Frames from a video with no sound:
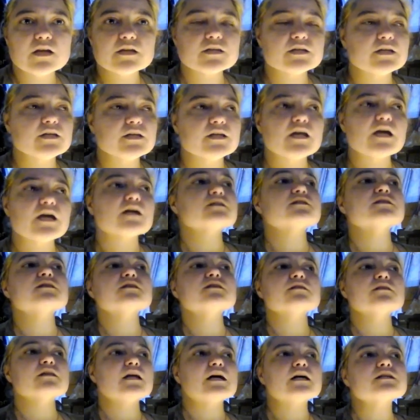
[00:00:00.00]
connect to
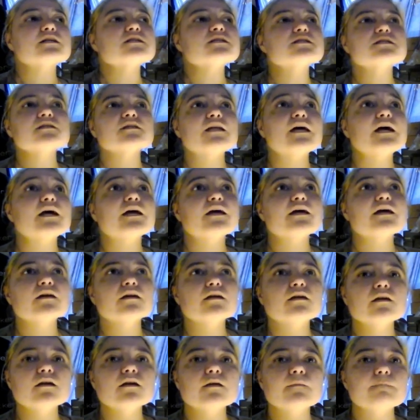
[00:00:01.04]
the next leg,
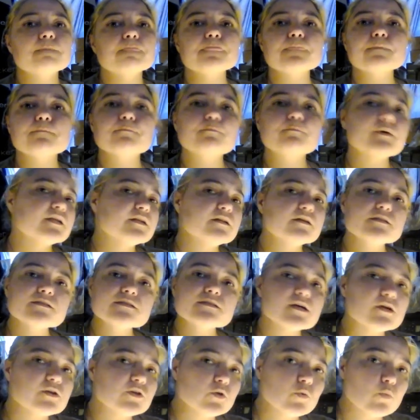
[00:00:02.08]
but it didn't
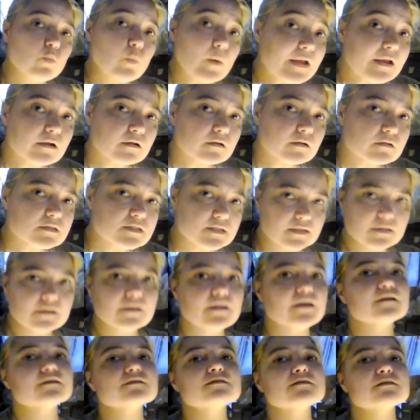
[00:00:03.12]
tell you where to
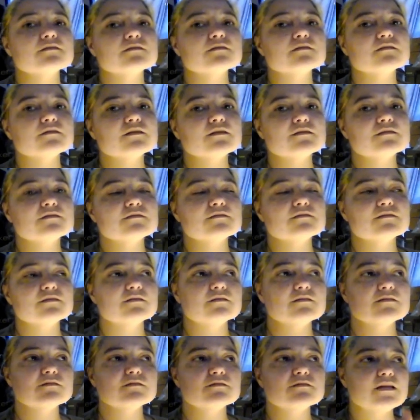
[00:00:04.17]
connect to
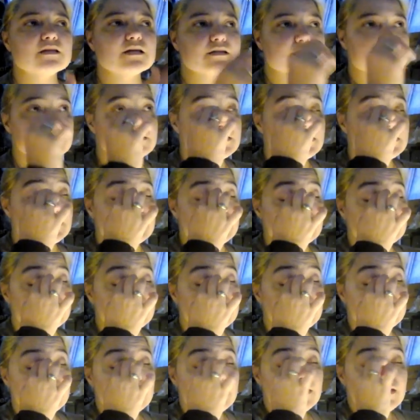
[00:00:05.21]
the next leg.
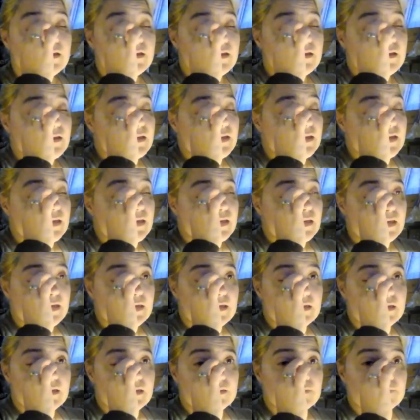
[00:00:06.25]

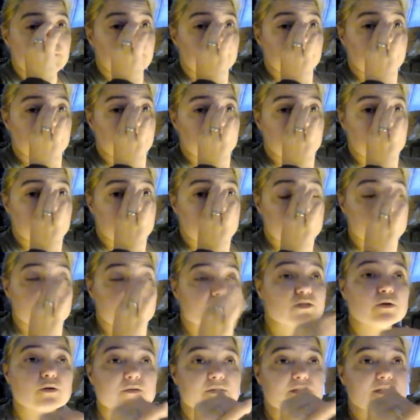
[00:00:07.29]
And
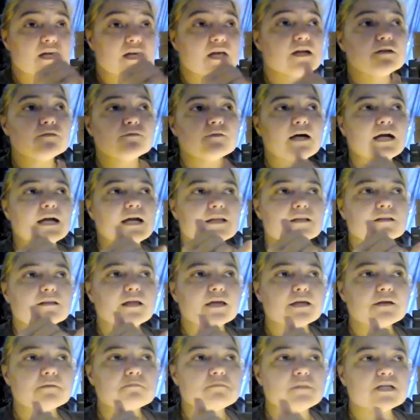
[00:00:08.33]
so it's kind of, I had to
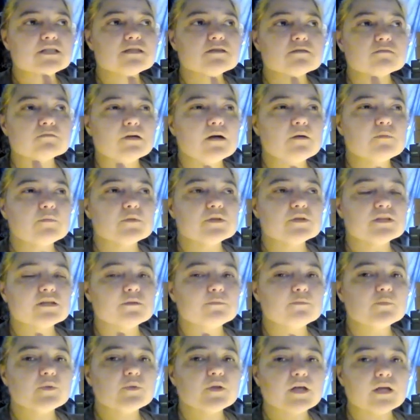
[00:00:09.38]
like mess around with
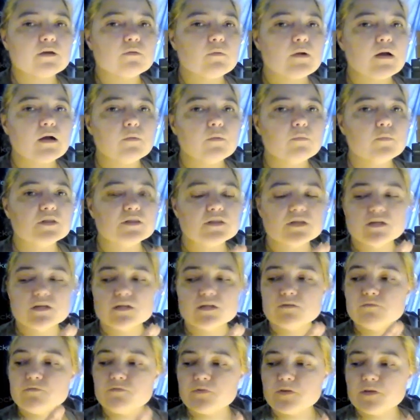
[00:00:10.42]
it, play around with it,
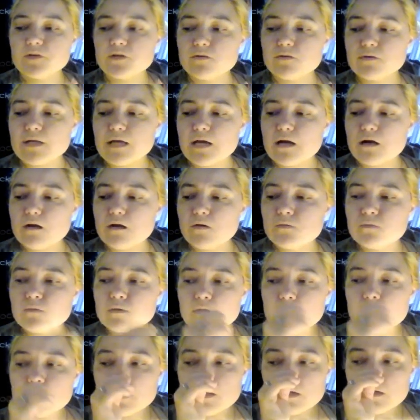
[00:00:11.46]
and figure it out.
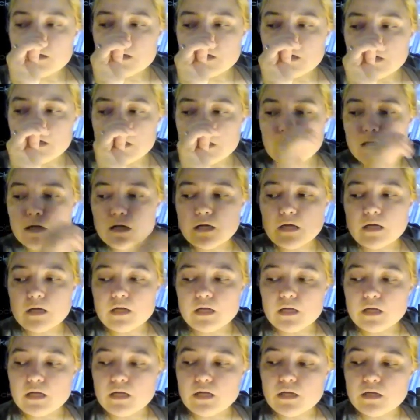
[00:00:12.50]

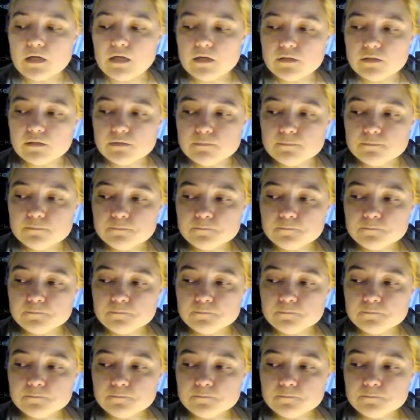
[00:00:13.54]
Um,